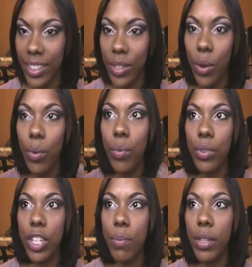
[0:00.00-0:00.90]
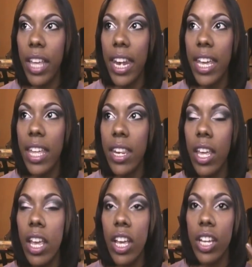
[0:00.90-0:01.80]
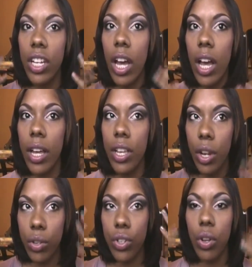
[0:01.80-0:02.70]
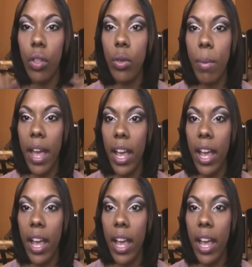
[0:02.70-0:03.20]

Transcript: so she put that in uh, you know, just all through my